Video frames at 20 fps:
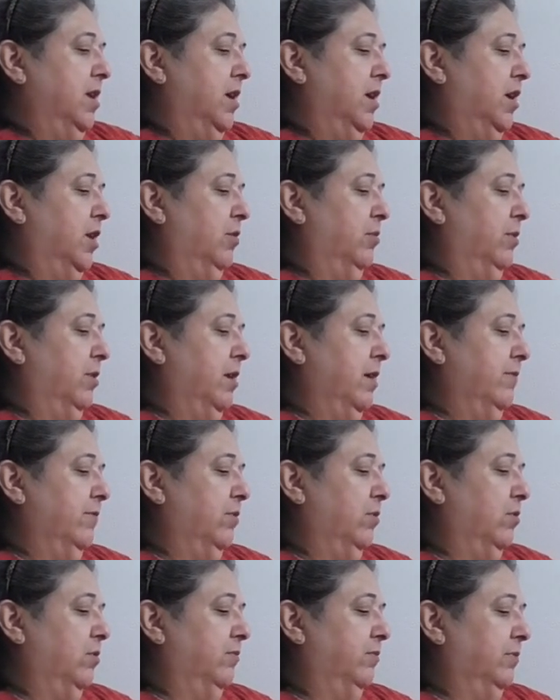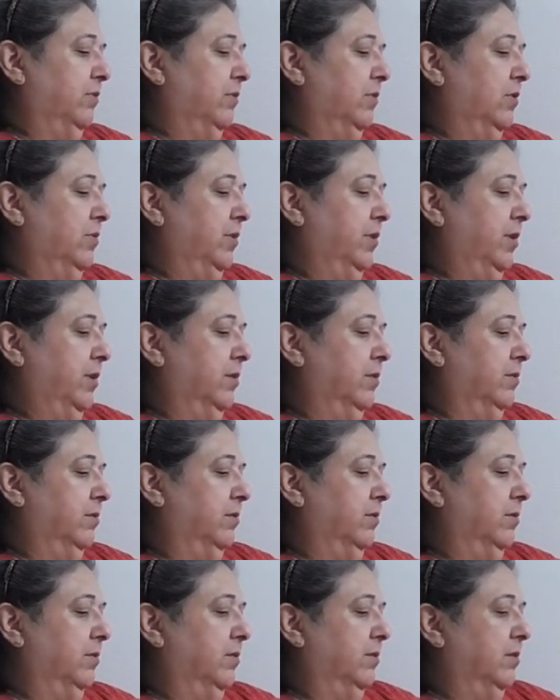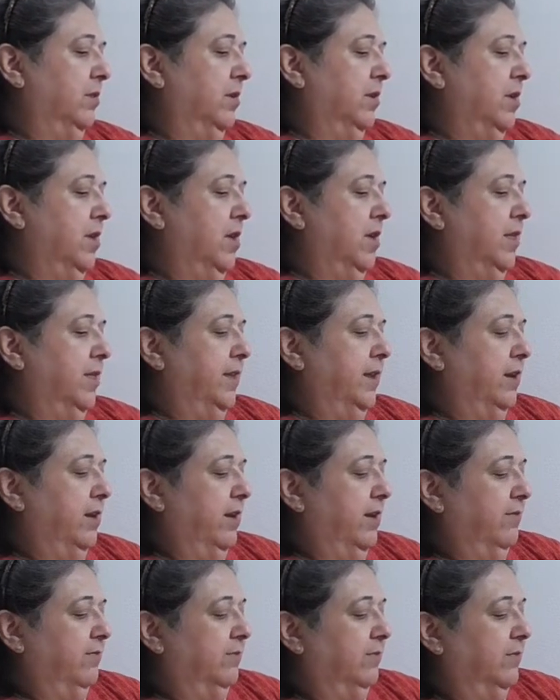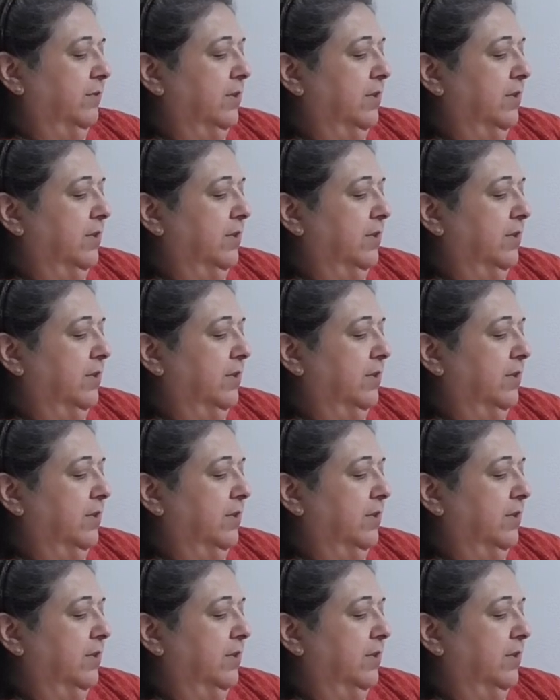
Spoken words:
I don't want to have an overflow here. Then I'll have